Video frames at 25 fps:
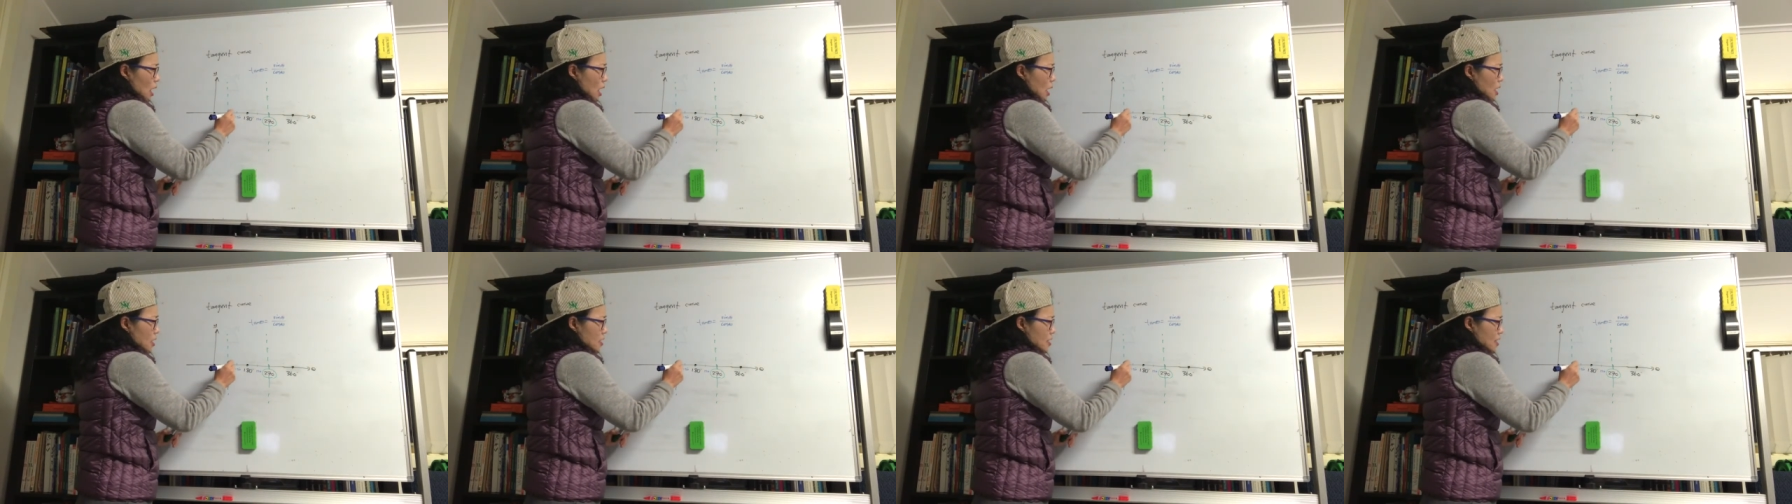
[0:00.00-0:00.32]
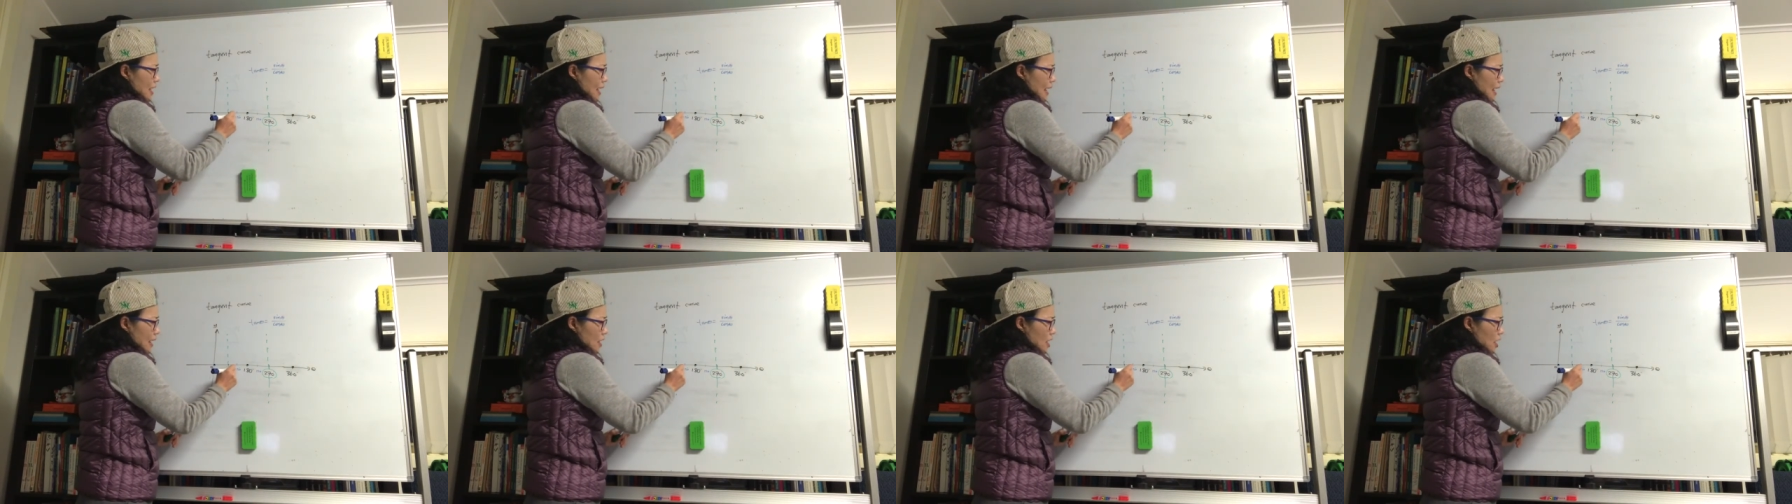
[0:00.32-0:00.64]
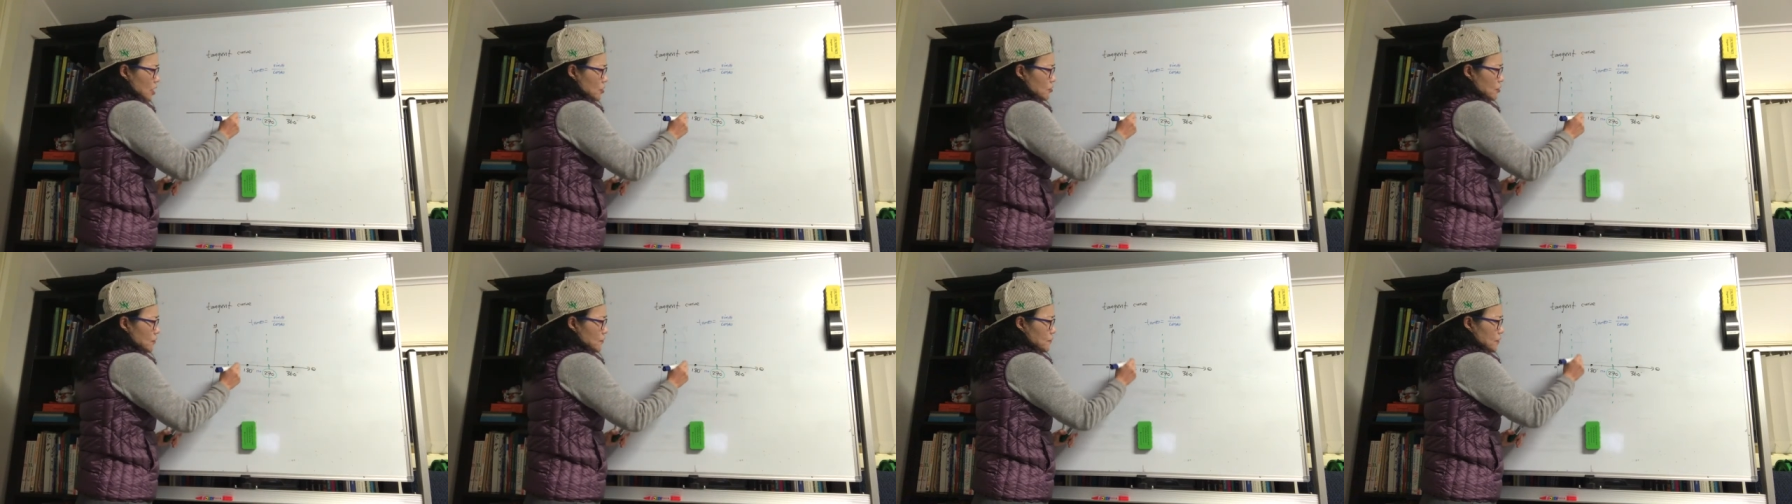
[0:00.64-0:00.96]
tan
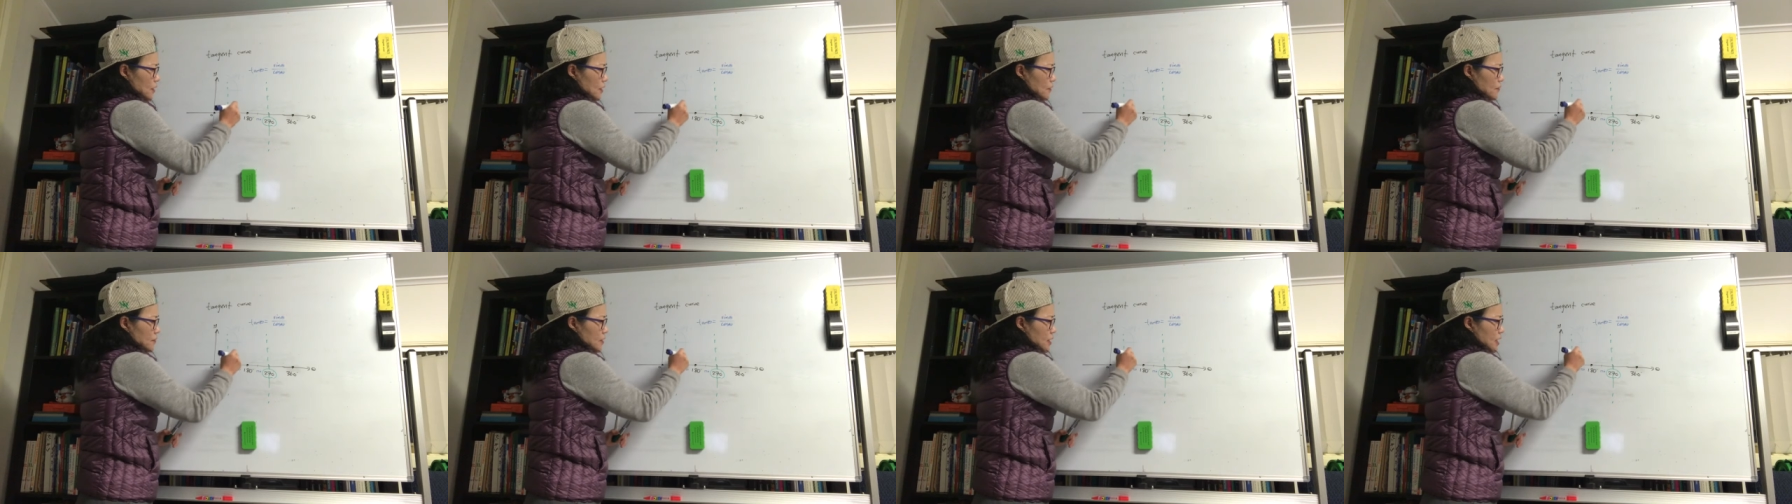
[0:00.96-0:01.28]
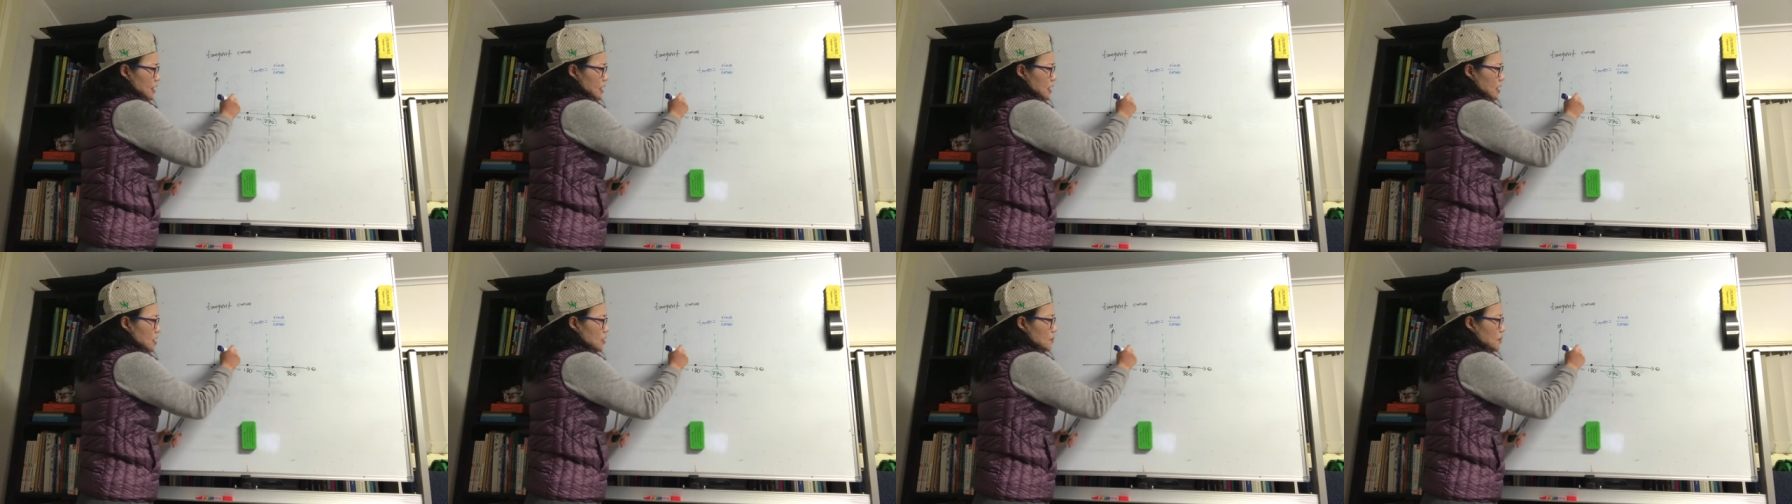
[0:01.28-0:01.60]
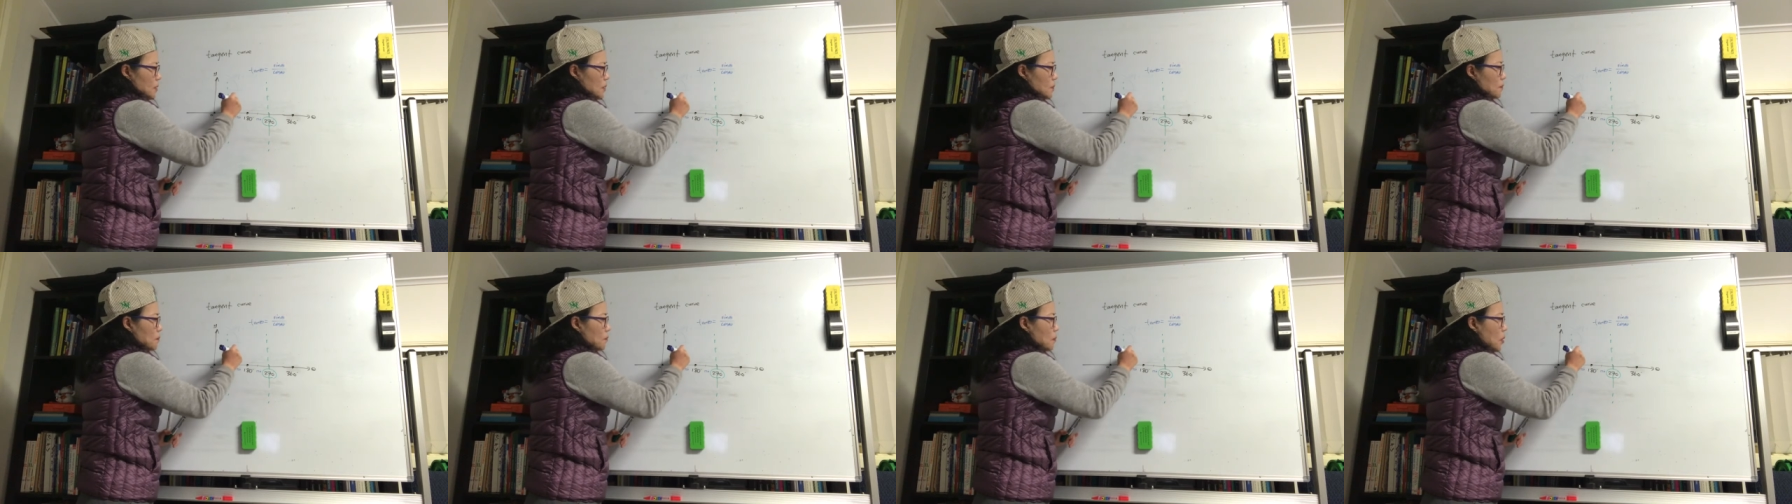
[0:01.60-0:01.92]
150, it'll
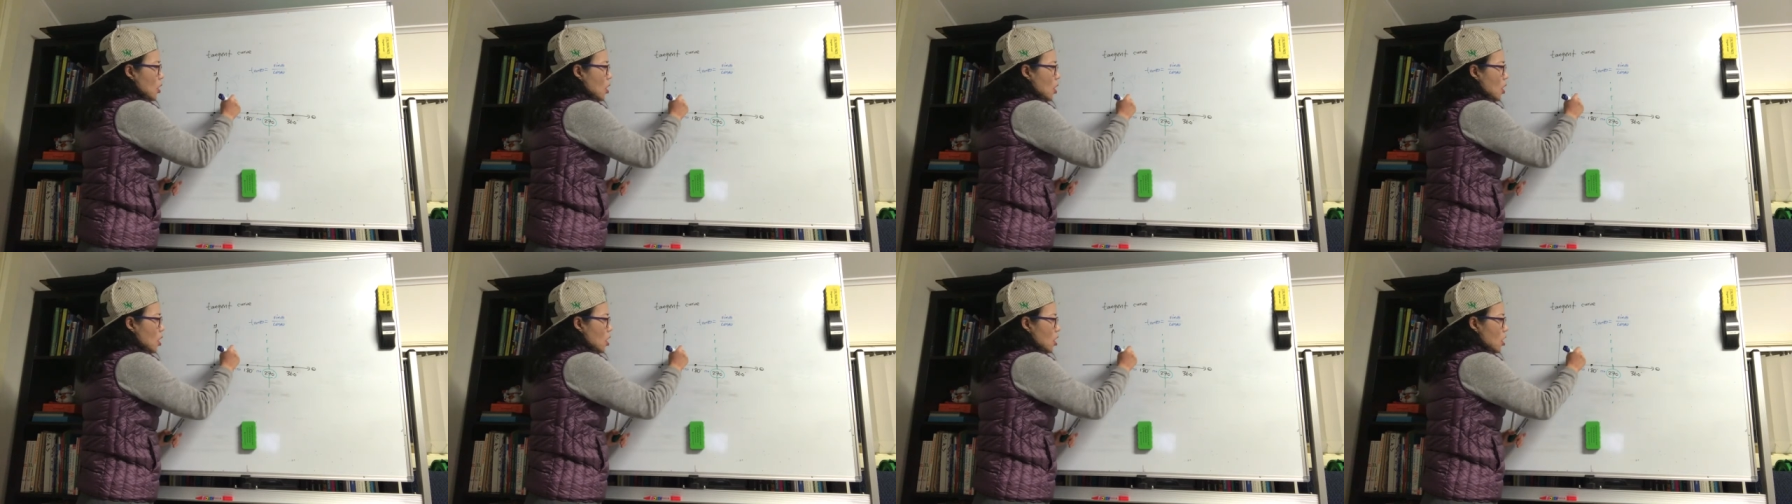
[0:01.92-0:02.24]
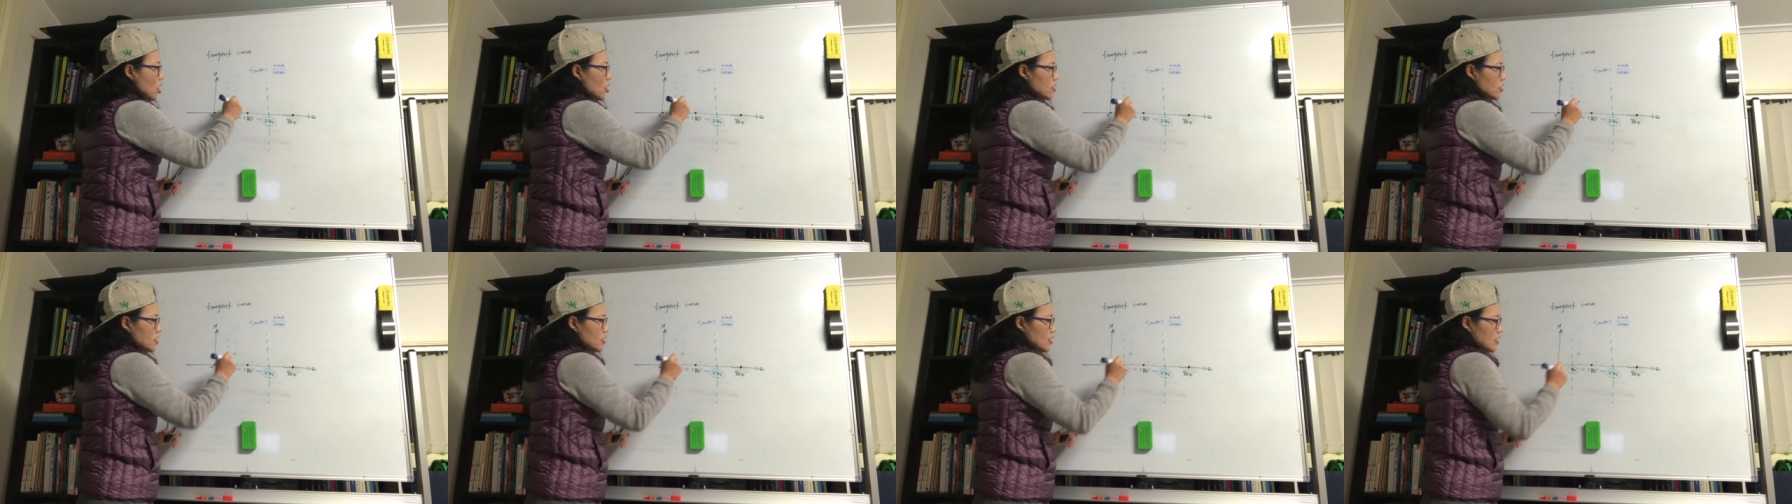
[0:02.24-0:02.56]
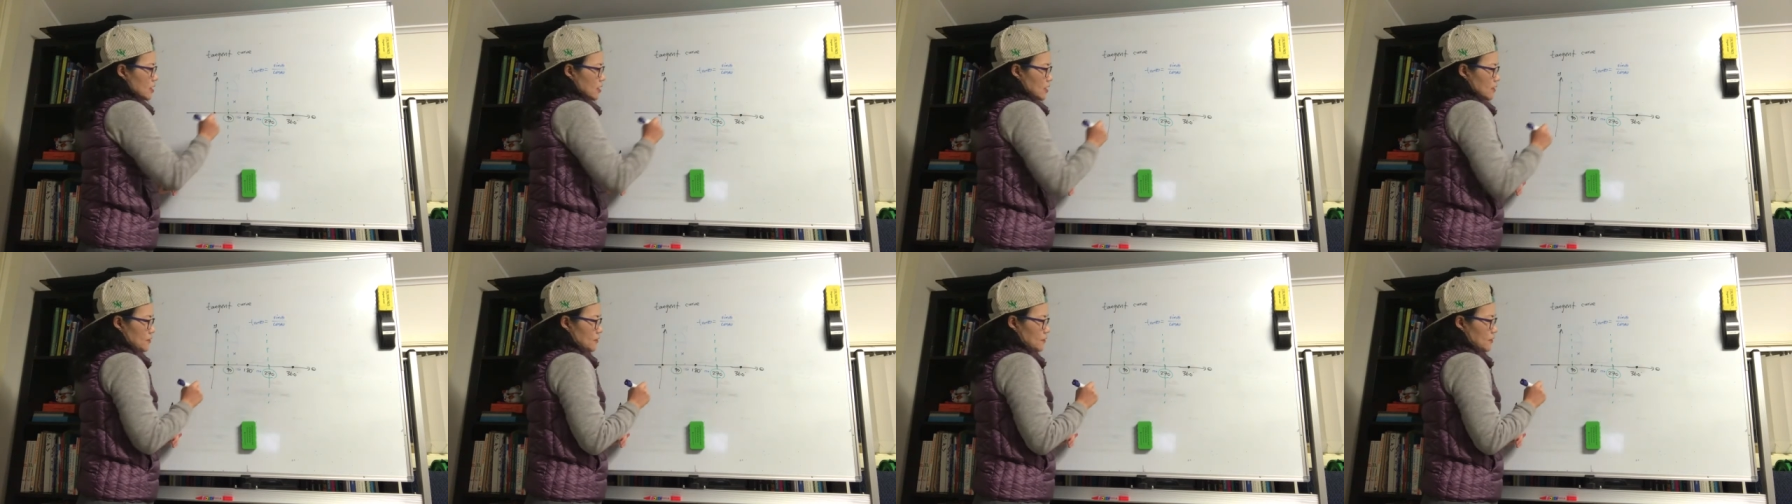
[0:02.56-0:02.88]
be
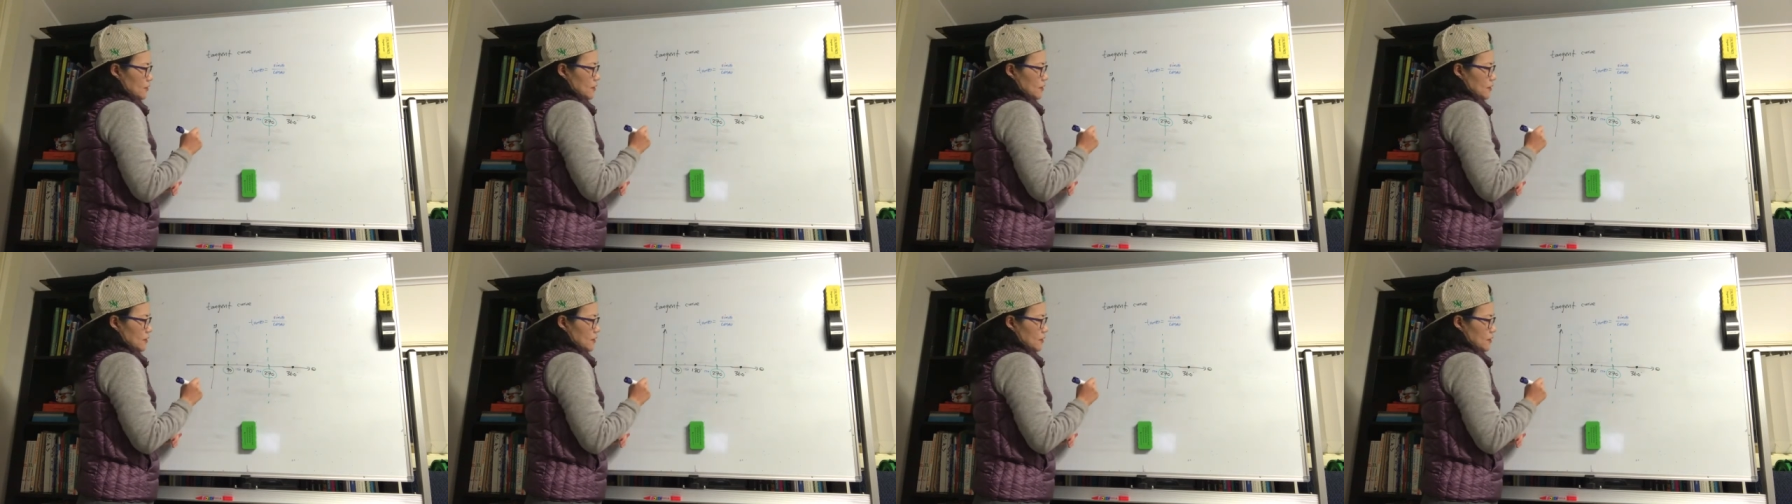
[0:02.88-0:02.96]
positive.